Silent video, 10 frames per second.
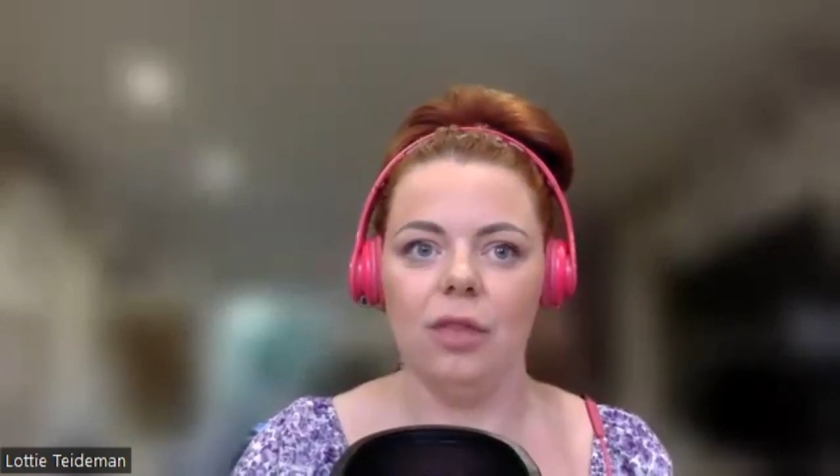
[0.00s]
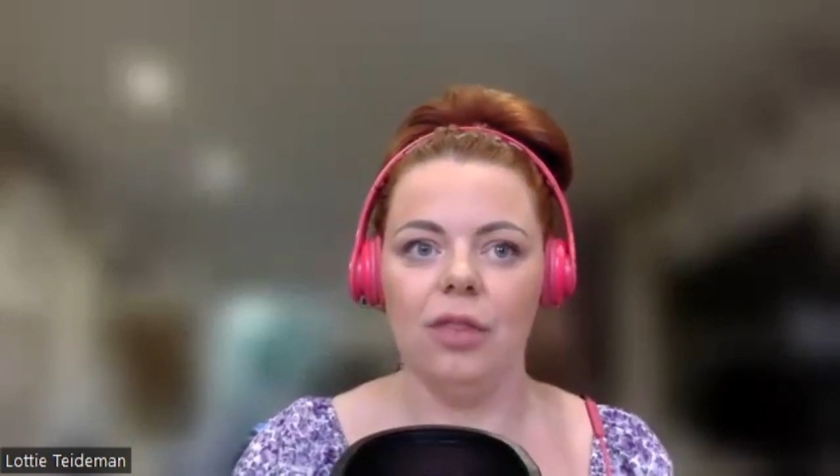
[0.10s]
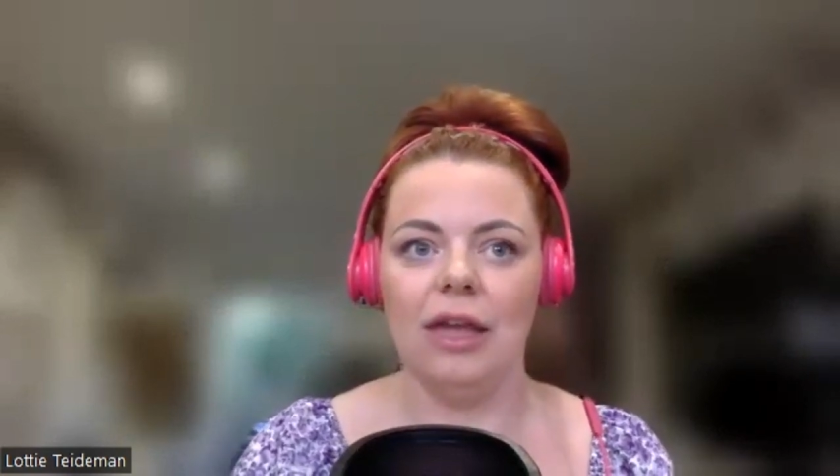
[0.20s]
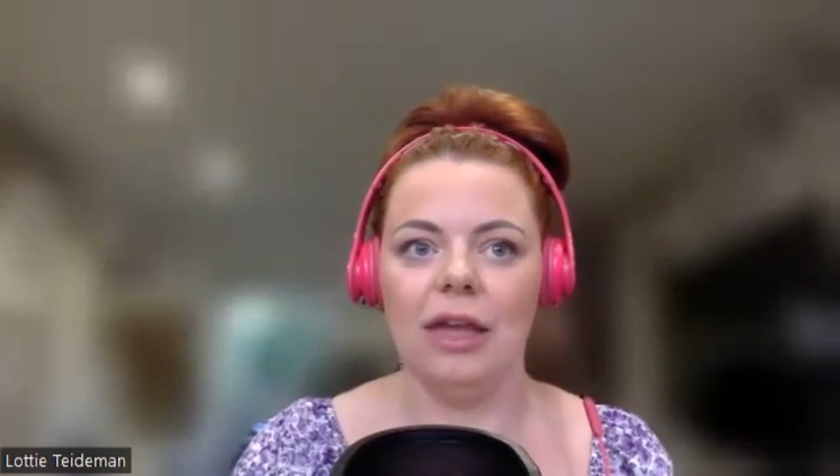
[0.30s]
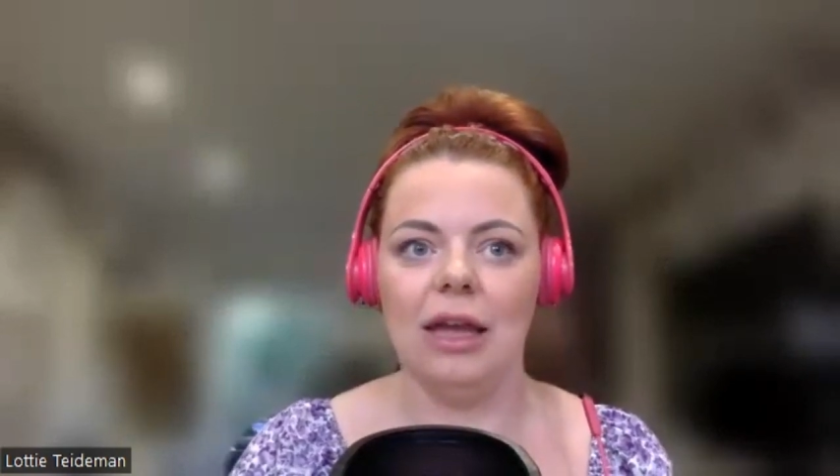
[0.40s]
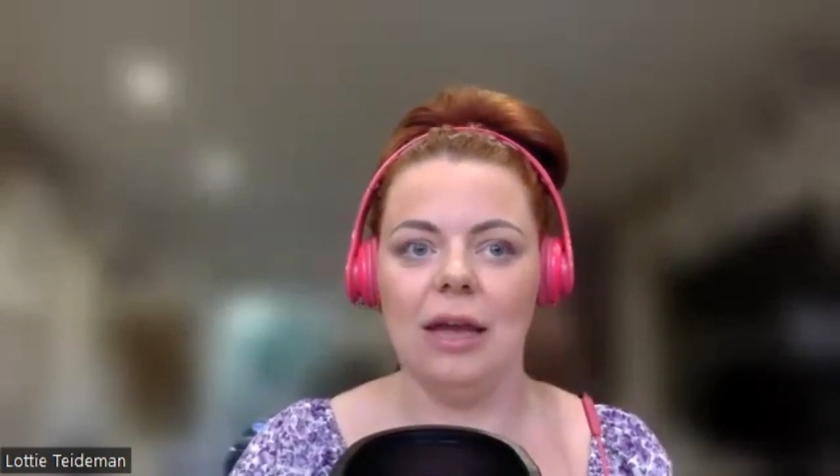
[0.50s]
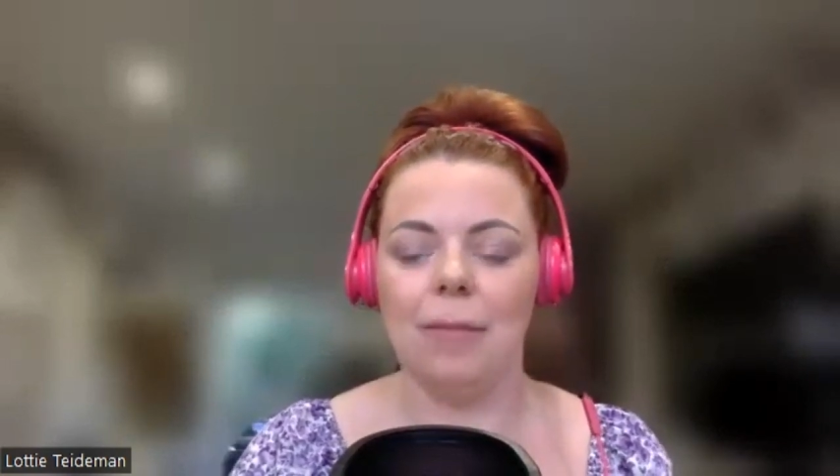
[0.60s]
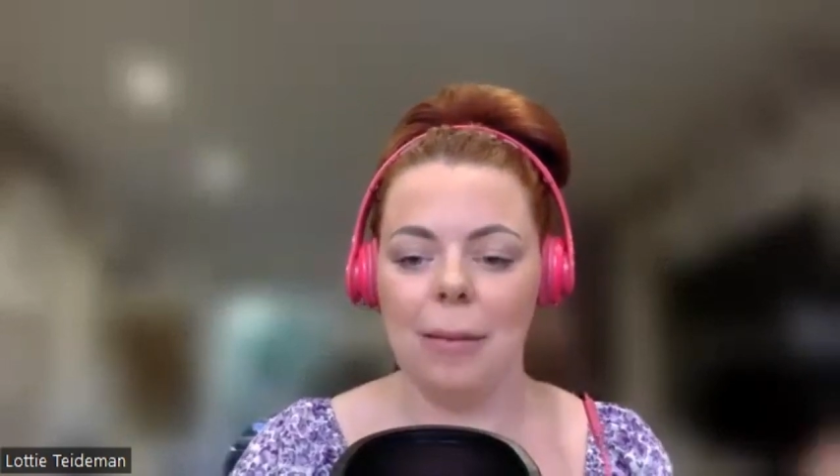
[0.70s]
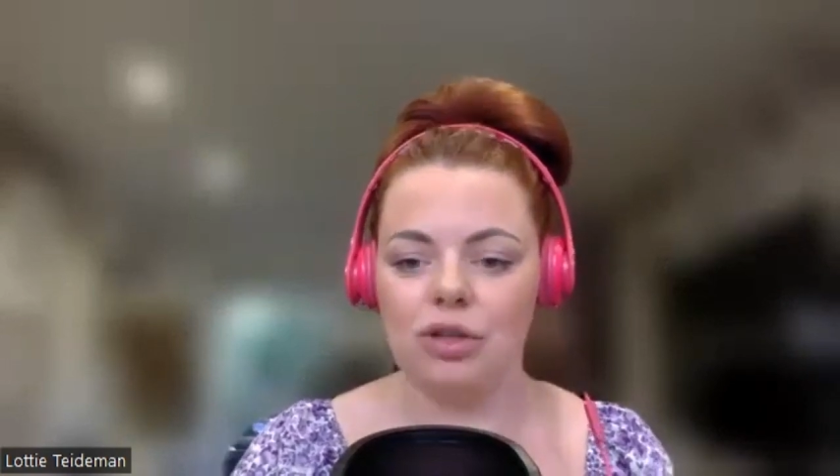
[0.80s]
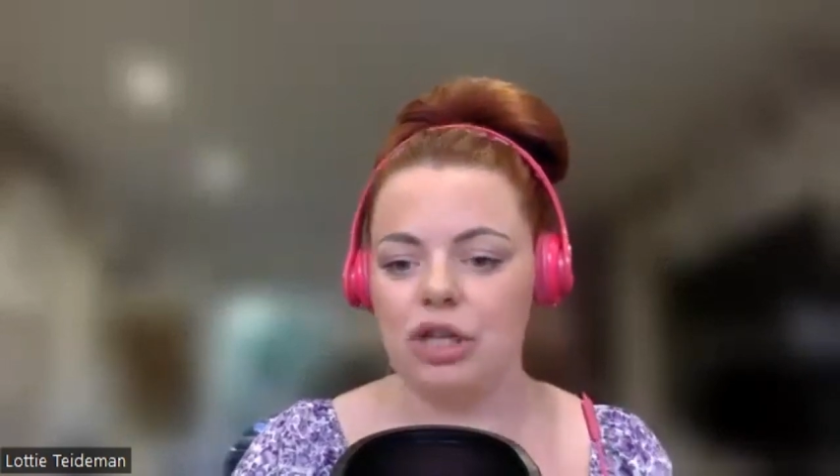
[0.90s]
the
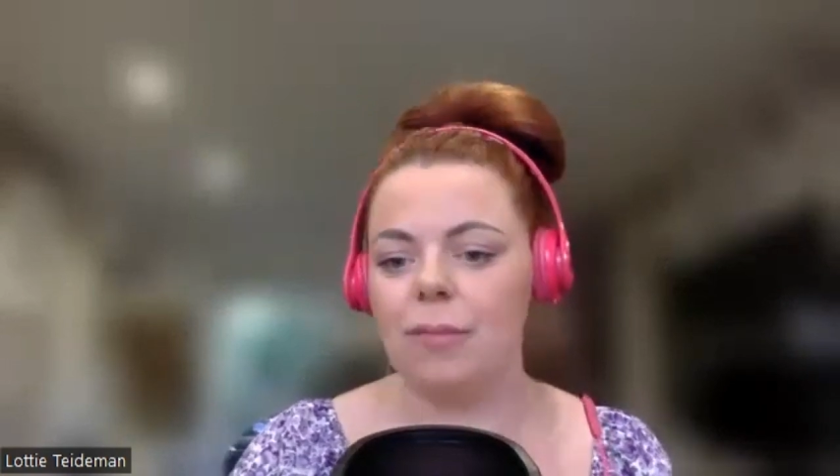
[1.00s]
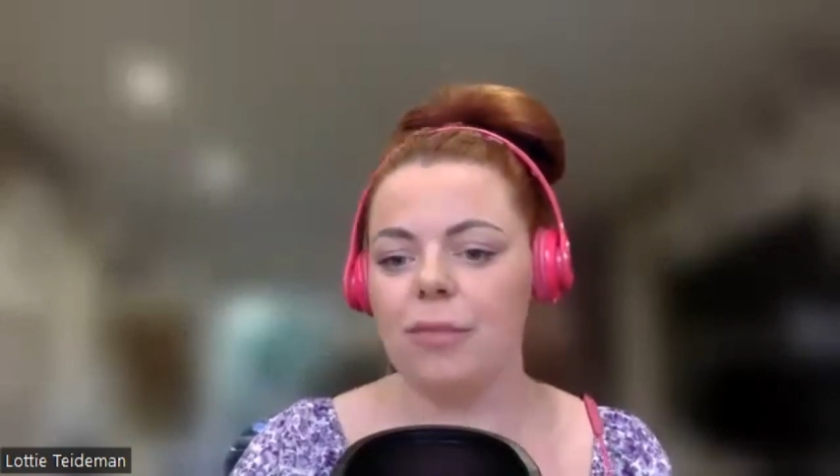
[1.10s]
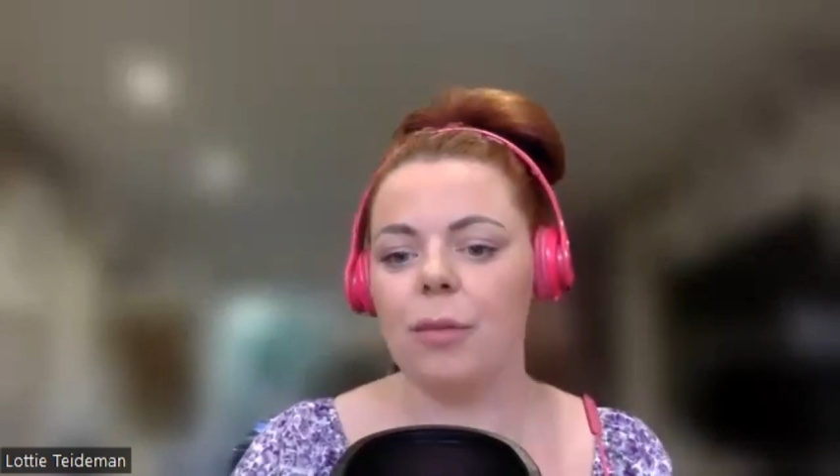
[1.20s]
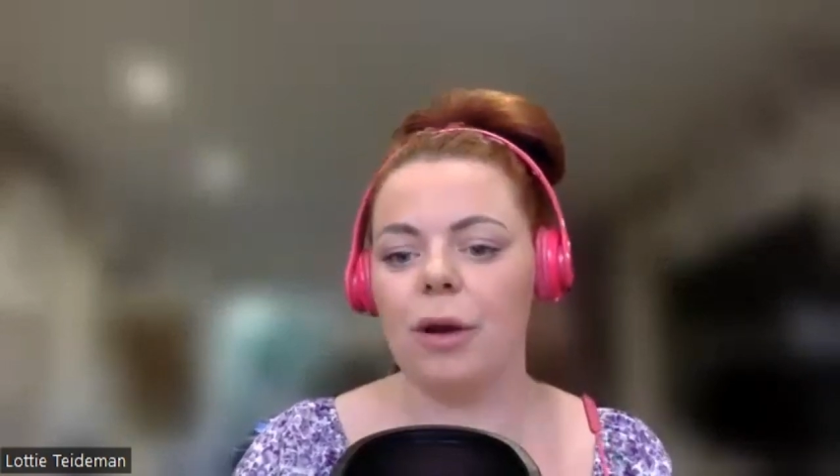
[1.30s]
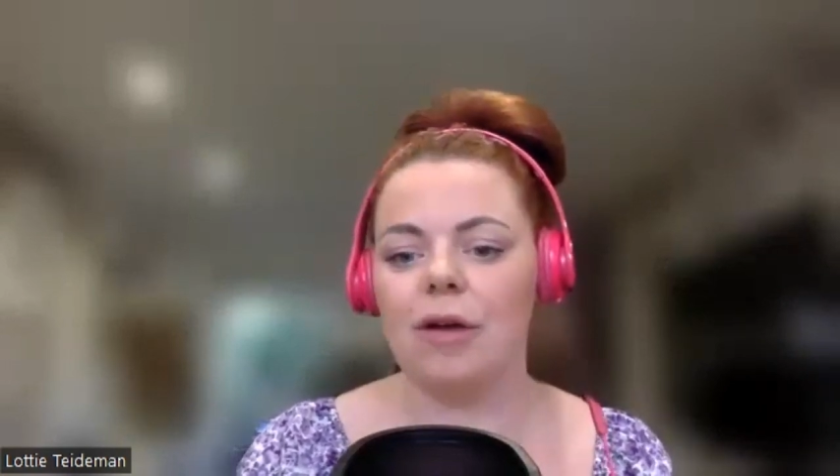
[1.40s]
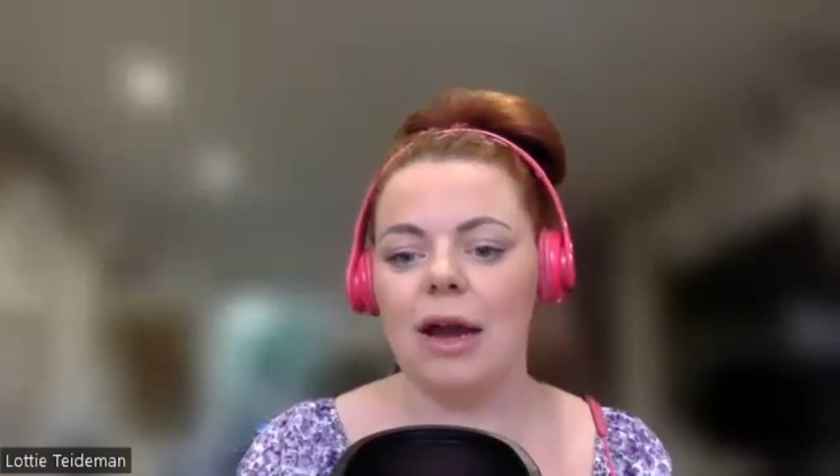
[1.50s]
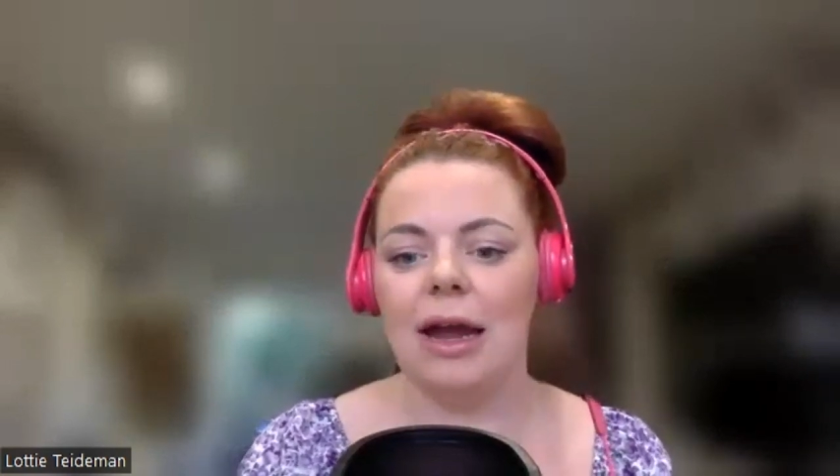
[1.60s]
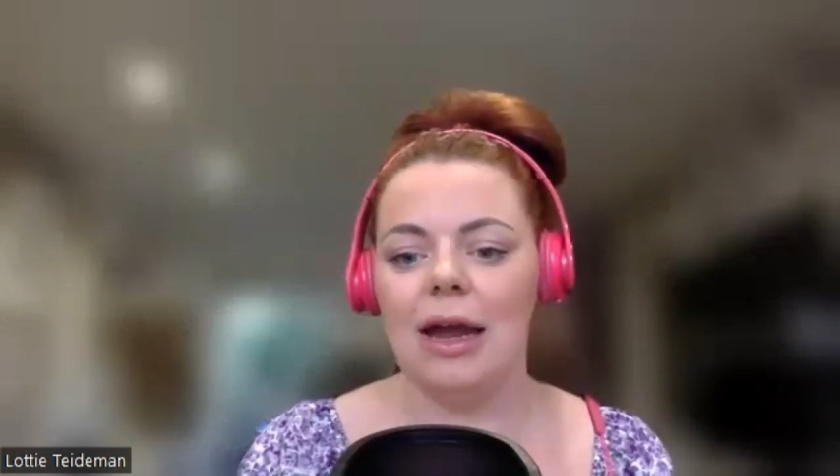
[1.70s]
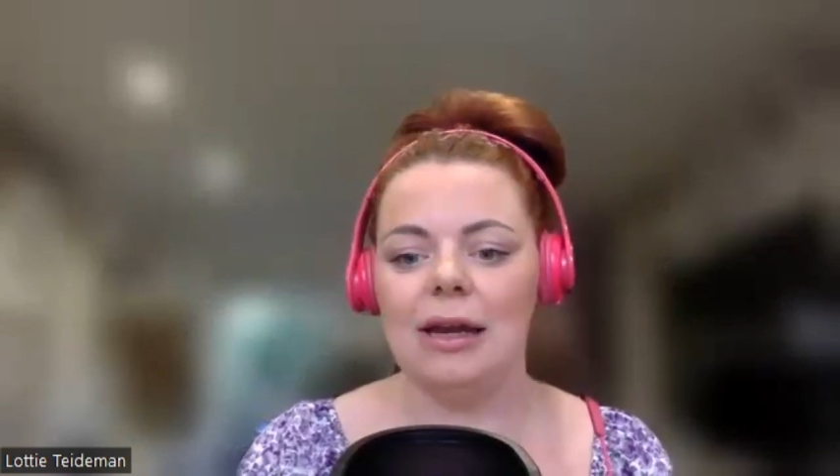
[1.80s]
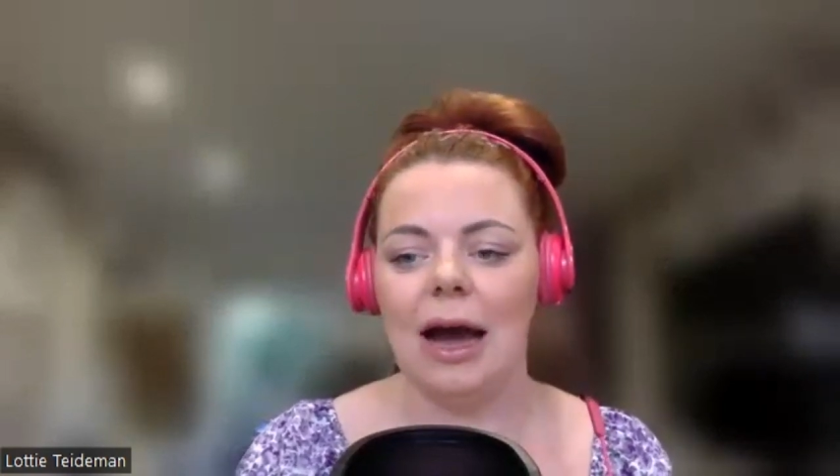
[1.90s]
membership that we're
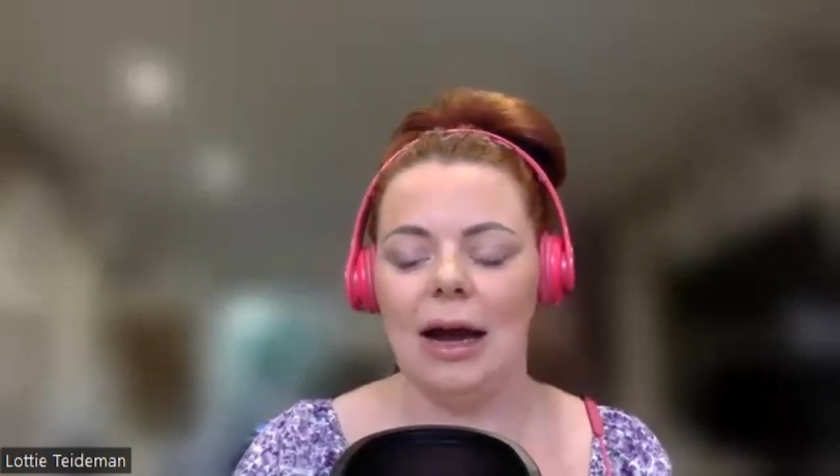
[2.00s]
in,